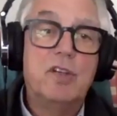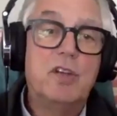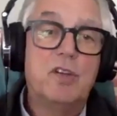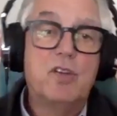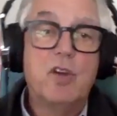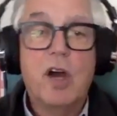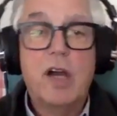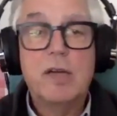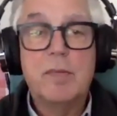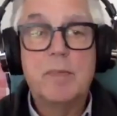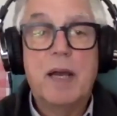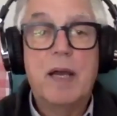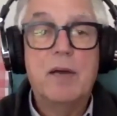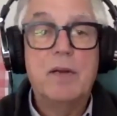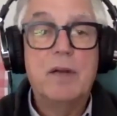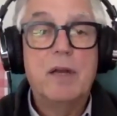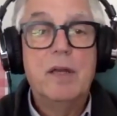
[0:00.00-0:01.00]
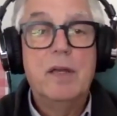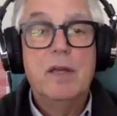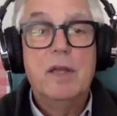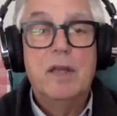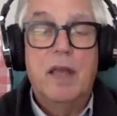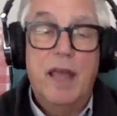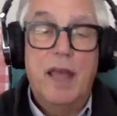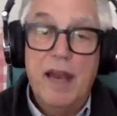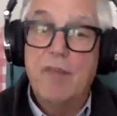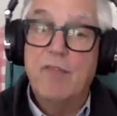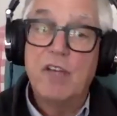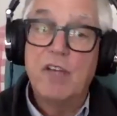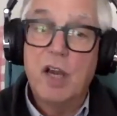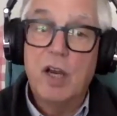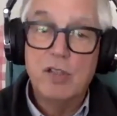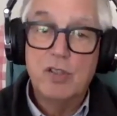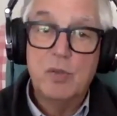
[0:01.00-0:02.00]
to talk about and every
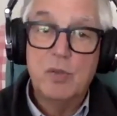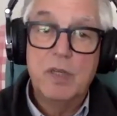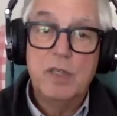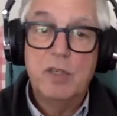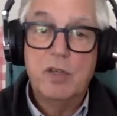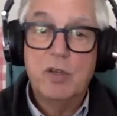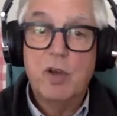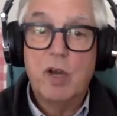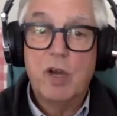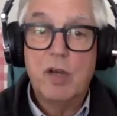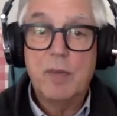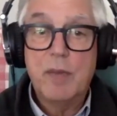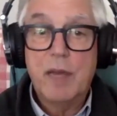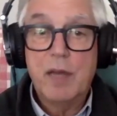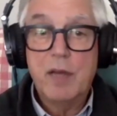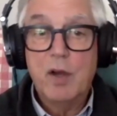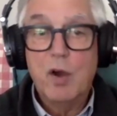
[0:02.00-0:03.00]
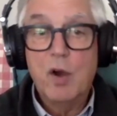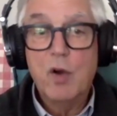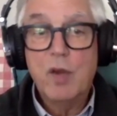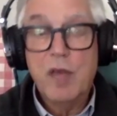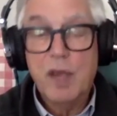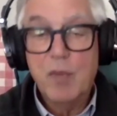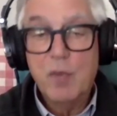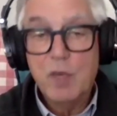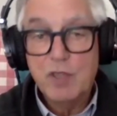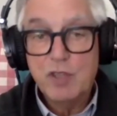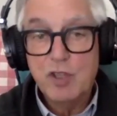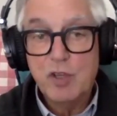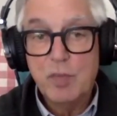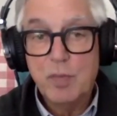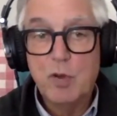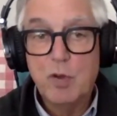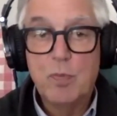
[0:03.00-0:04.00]
country to talk about okay, what's
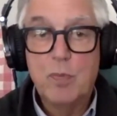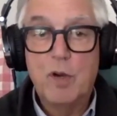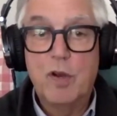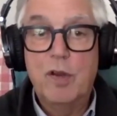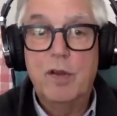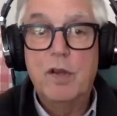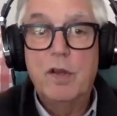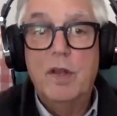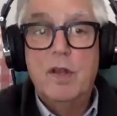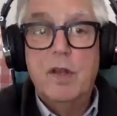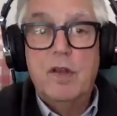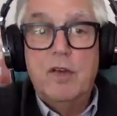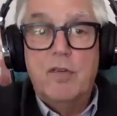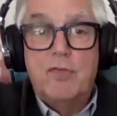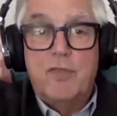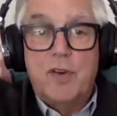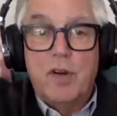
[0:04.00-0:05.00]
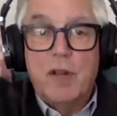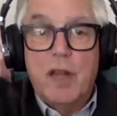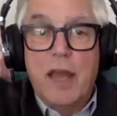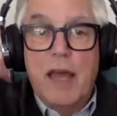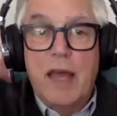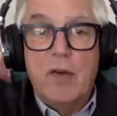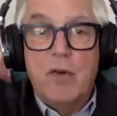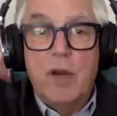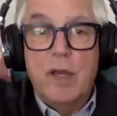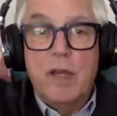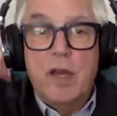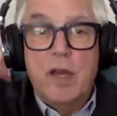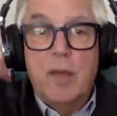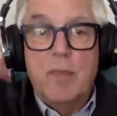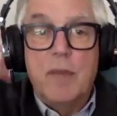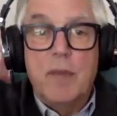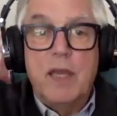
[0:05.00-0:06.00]
your blueprint for laddering
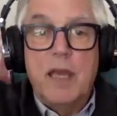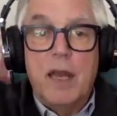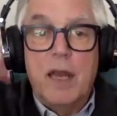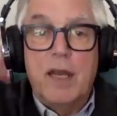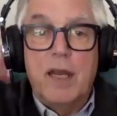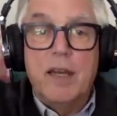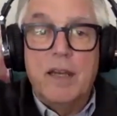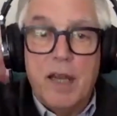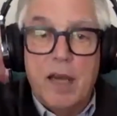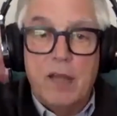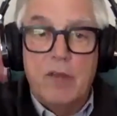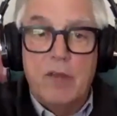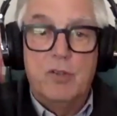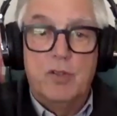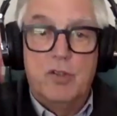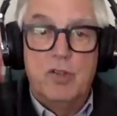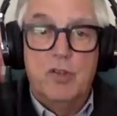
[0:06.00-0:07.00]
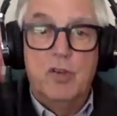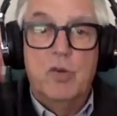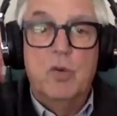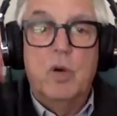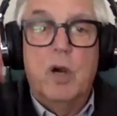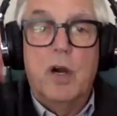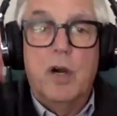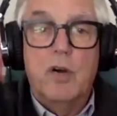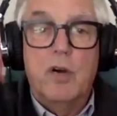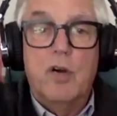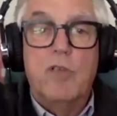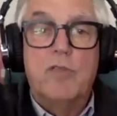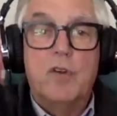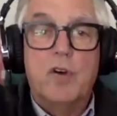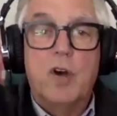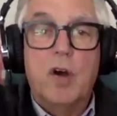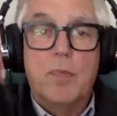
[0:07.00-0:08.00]
up and getting tethered to our
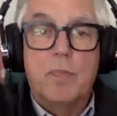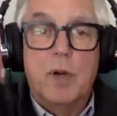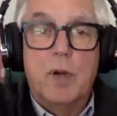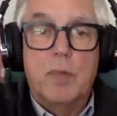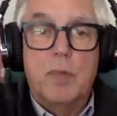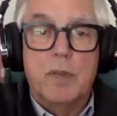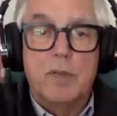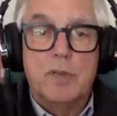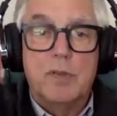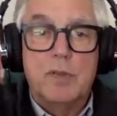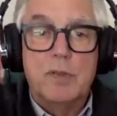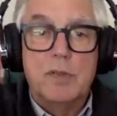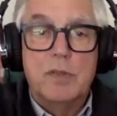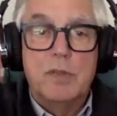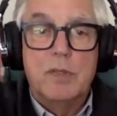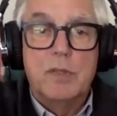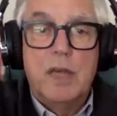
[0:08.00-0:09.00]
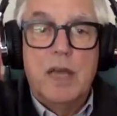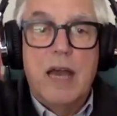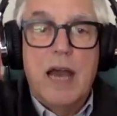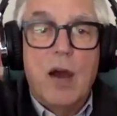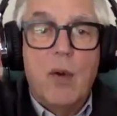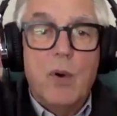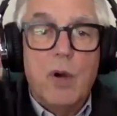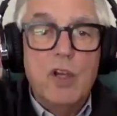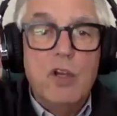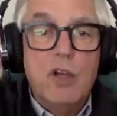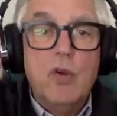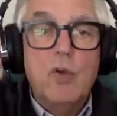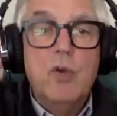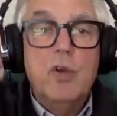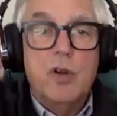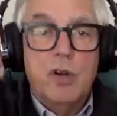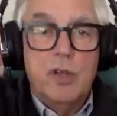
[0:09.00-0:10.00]
overall purpose? How are you
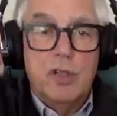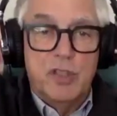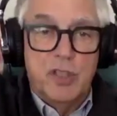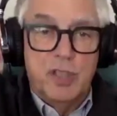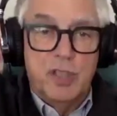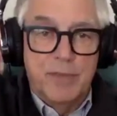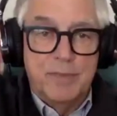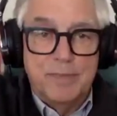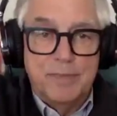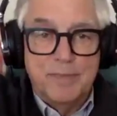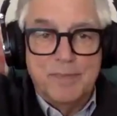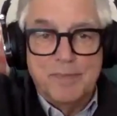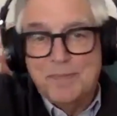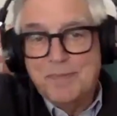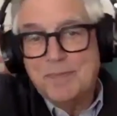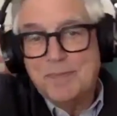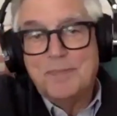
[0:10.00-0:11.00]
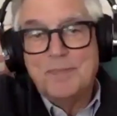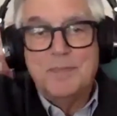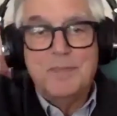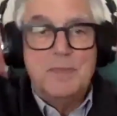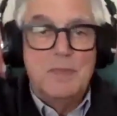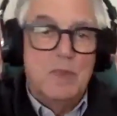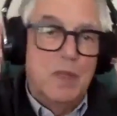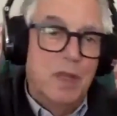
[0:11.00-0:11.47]
nourishing hmm.